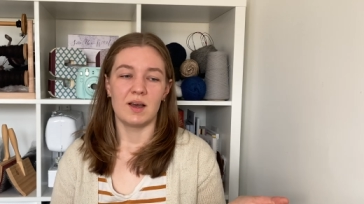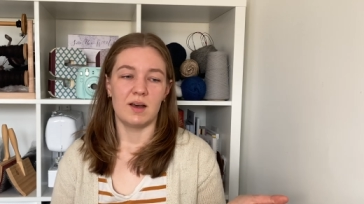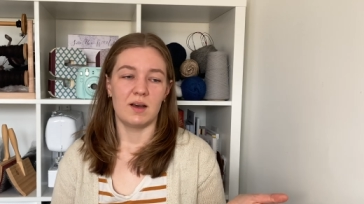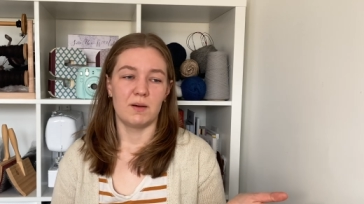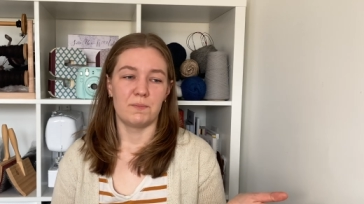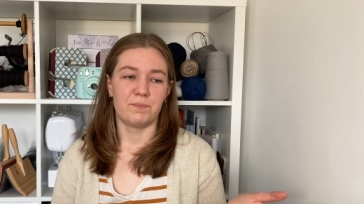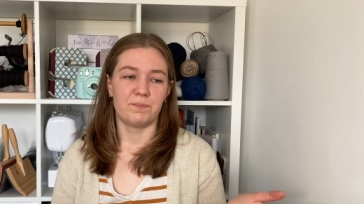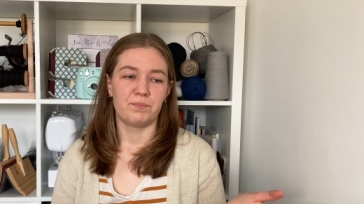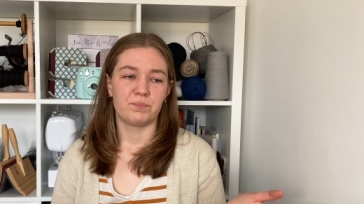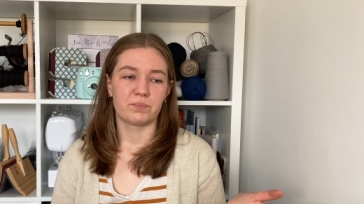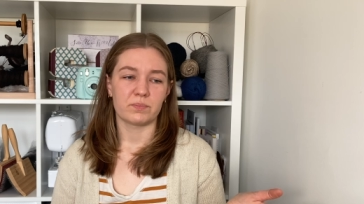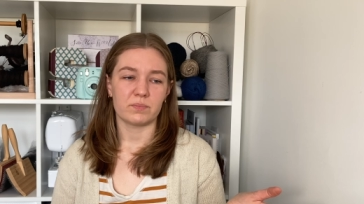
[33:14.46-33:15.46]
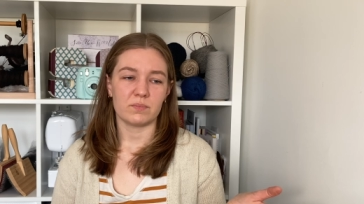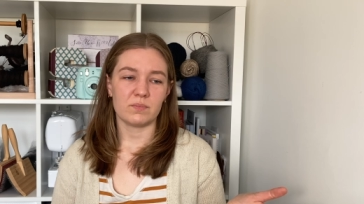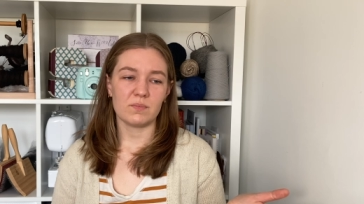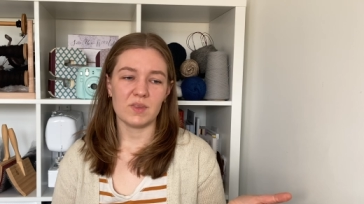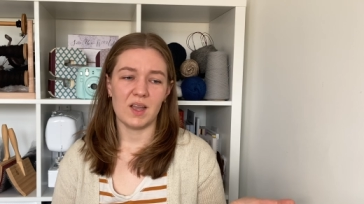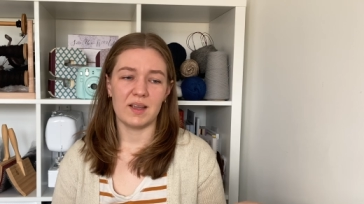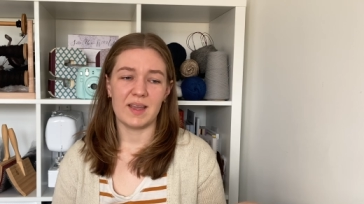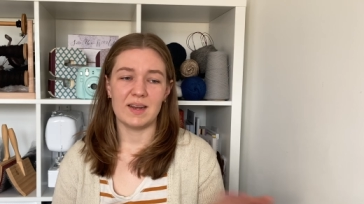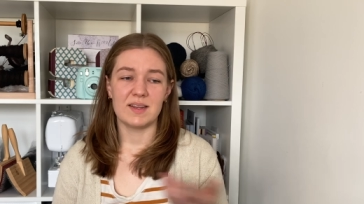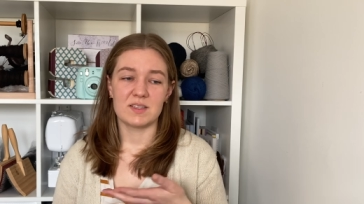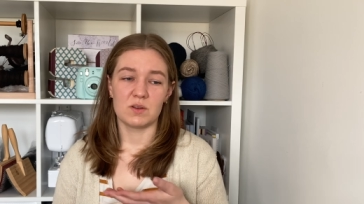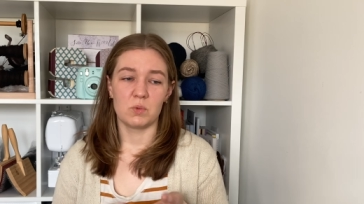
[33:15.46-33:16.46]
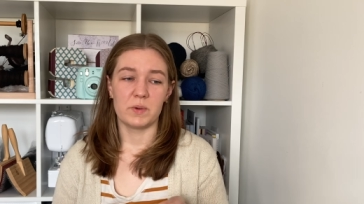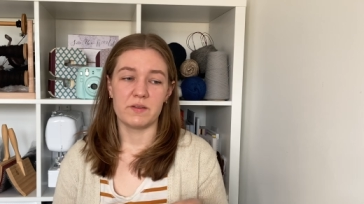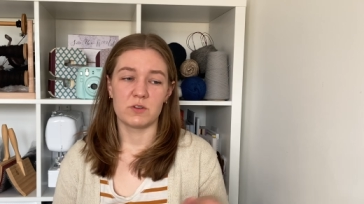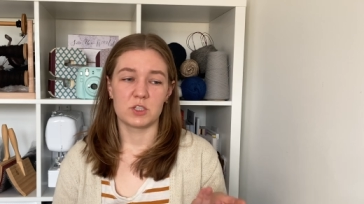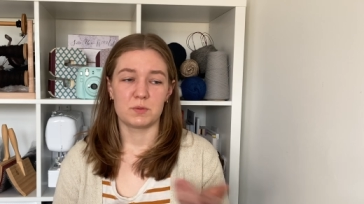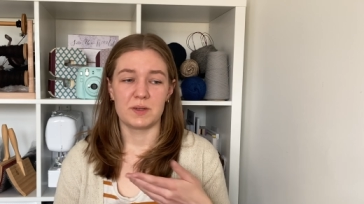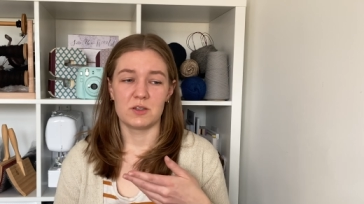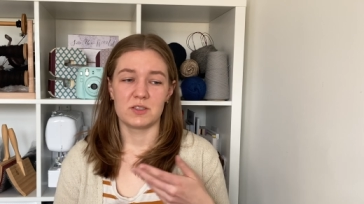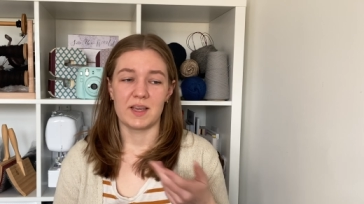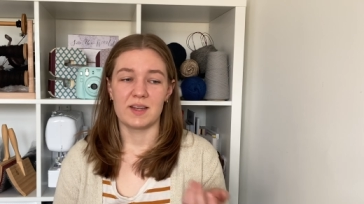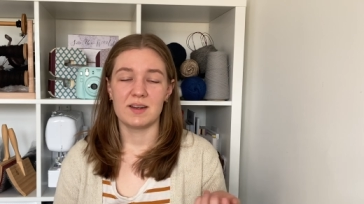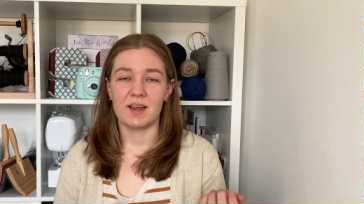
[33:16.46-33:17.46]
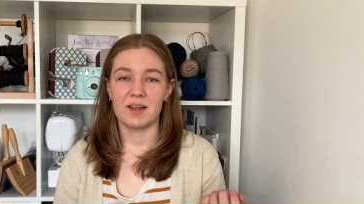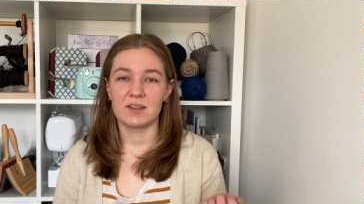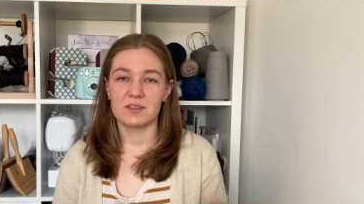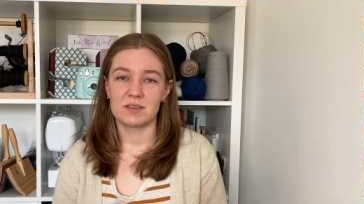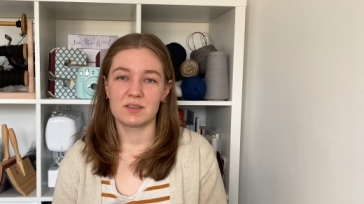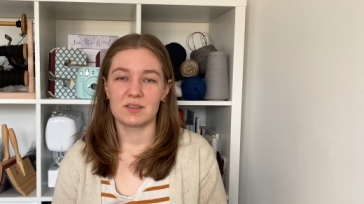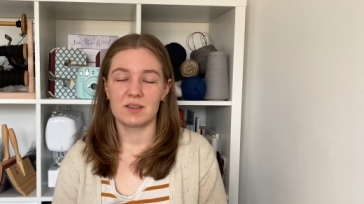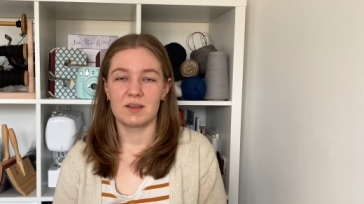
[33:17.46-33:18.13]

Again, it's a weaver, spinners, and dyers